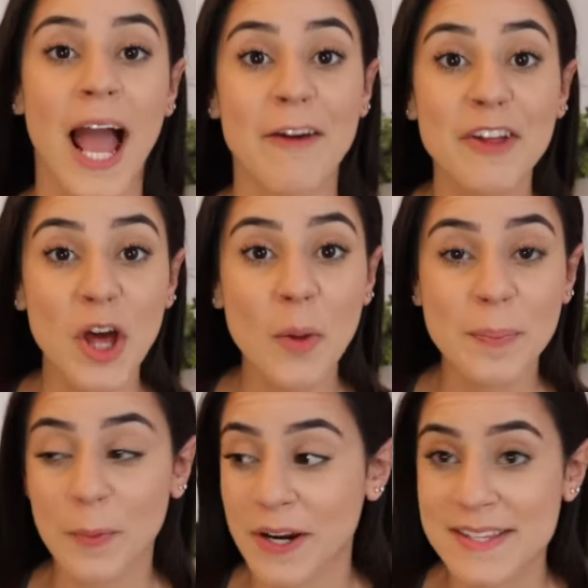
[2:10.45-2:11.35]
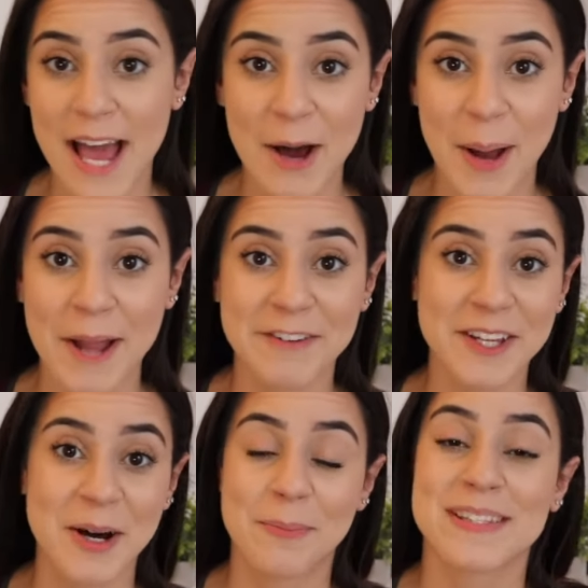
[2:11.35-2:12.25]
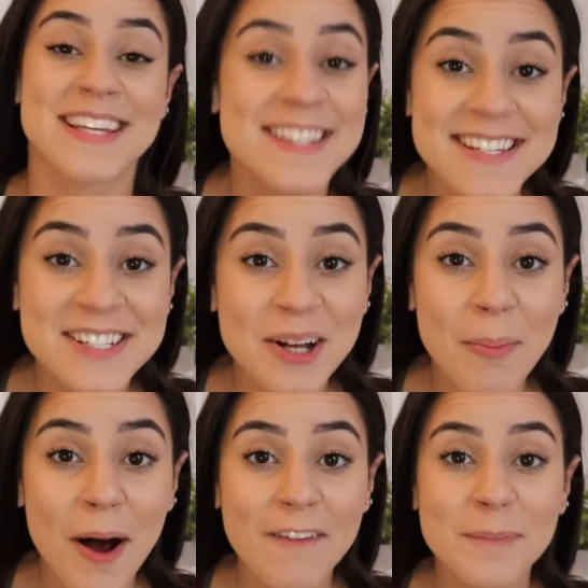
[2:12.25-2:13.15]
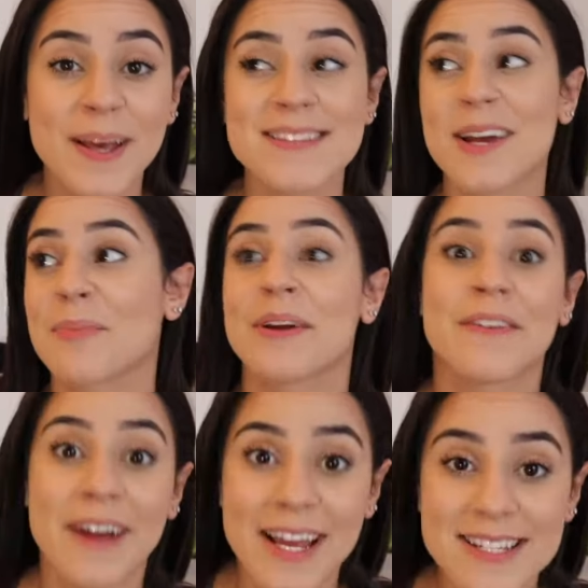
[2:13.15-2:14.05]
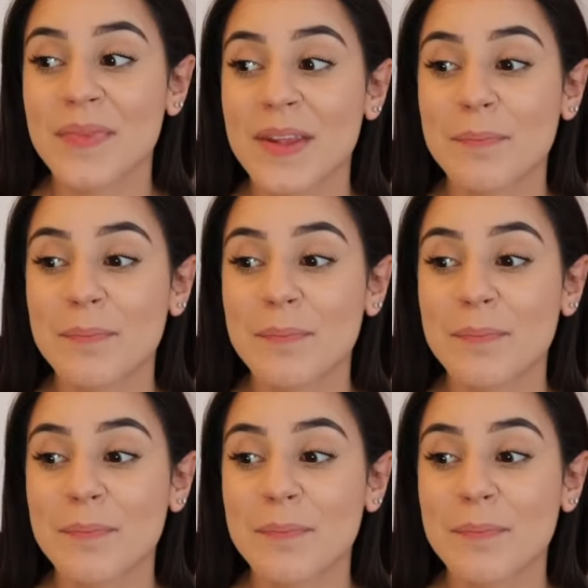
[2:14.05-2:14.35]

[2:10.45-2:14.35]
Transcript: I really hope it works out. I really hope it's easy to come off because that'll be great.